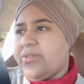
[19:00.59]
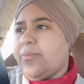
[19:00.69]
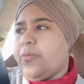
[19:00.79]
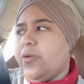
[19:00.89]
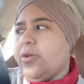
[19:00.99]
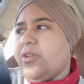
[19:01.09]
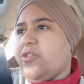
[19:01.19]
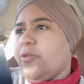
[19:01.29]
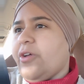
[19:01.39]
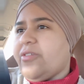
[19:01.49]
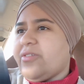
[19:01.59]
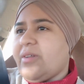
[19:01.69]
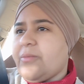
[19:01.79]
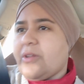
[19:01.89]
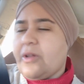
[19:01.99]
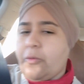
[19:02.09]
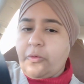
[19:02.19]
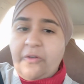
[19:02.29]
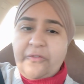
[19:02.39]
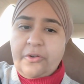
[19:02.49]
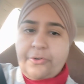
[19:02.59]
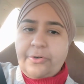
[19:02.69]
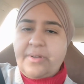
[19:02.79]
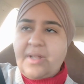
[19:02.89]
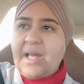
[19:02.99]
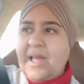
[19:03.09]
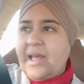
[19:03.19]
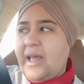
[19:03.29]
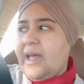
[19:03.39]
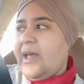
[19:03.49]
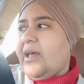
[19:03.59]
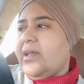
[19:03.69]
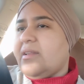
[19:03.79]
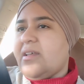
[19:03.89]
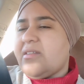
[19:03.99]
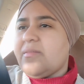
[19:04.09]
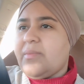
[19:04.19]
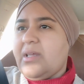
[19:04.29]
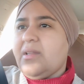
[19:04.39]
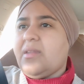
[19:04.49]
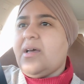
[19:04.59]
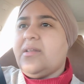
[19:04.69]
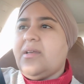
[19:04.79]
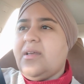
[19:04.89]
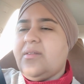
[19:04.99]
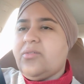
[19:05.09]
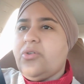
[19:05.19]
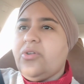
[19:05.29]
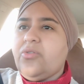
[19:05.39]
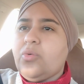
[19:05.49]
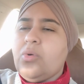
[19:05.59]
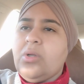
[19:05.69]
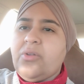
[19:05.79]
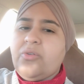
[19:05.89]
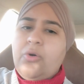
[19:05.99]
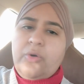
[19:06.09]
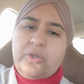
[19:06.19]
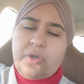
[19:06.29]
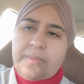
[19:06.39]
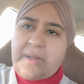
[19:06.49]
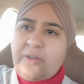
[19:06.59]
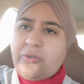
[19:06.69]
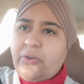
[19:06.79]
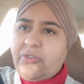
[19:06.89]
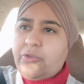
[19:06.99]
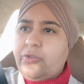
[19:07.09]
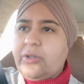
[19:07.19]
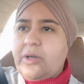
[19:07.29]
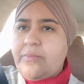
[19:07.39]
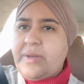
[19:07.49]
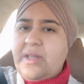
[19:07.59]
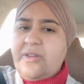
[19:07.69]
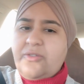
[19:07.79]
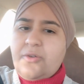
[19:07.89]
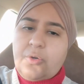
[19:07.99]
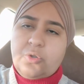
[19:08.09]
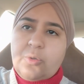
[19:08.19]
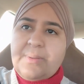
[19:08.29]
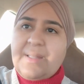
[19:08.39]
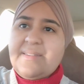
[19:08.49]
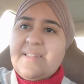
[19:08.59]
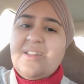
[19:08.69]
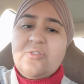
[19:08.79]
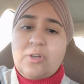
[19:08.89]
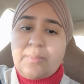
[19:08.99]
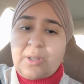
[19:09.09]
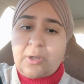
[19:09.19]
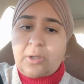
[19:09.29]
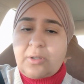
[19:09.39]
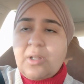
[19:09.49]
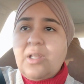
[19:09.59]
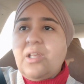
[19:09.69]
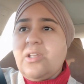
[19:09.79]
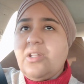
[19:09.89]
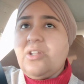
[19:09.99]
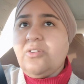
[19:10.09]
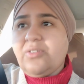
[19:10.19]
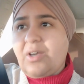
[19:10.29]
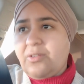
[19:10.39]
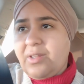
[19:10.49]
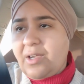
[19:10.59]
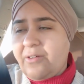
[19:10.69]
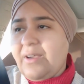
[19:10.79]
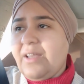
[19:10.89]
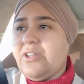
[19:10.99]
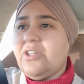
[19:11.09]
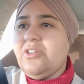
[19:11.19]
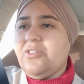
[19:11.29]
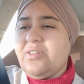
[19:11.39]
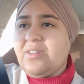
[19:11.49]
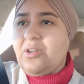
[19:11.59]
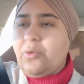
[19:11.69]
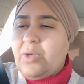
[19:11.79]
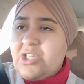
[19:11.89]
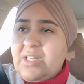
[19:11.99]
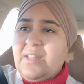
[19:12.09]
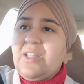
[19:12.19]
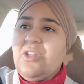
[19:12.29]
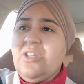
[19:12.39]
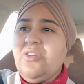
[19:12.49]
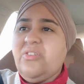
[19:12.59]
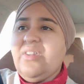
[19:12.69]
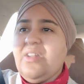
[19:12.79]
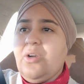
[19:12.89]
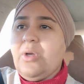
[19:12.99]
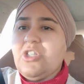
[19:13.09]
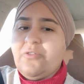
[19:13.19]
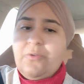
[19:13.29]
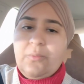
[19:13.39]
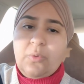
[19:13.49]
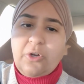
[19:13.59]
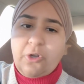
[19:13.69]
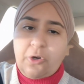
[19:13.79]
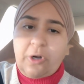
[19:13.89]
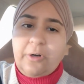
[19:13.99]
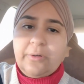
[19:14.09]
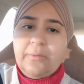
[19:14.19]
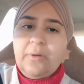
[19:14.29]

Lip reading: something that we've learned, doesn't mean that a certain school is going to a place, or a certain company is going to a place that is going to be good. You need to scout the area, and you need to see the location, and then you need to see the location from where you are,